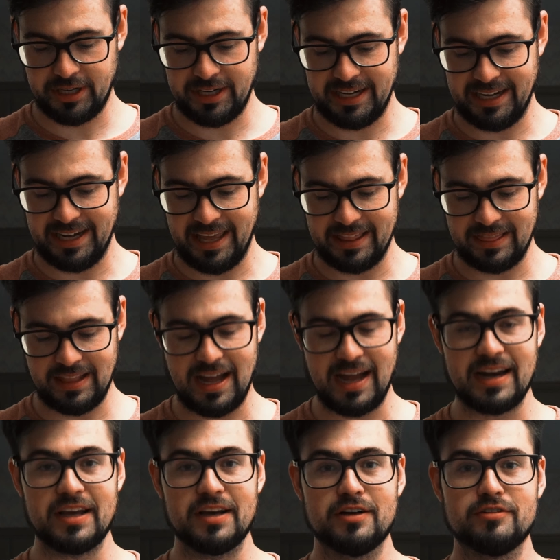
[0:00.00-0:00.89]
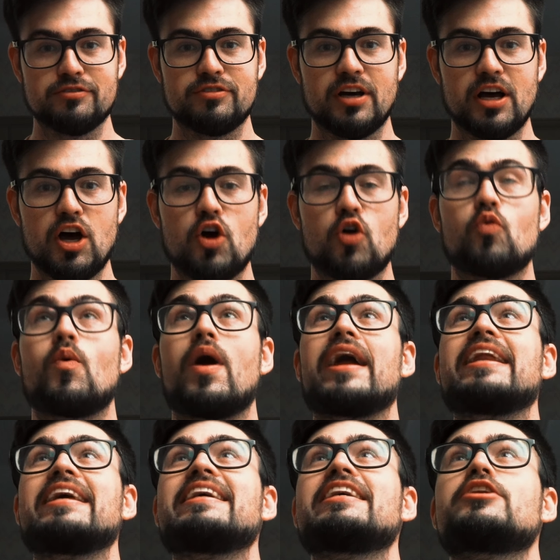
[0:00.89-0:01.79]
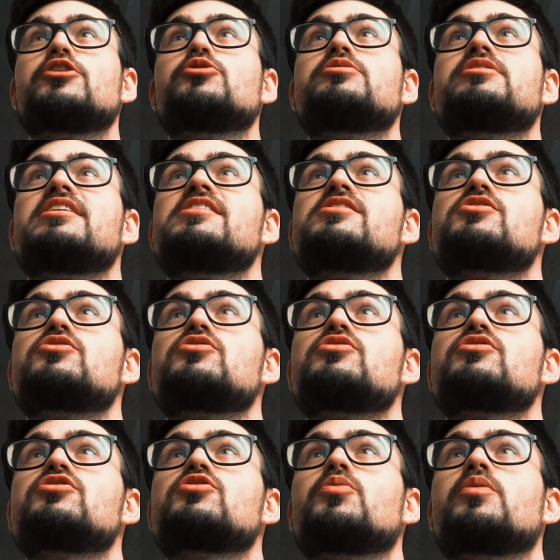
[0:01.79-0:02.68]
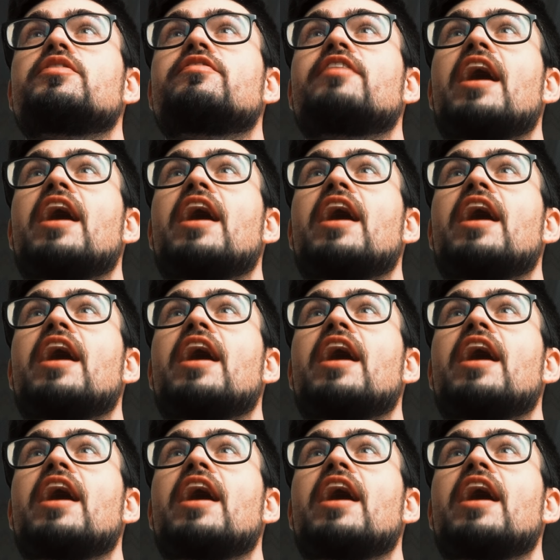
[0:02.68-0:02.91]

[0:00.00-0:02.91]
gonna need a lot of writing utensils. So we've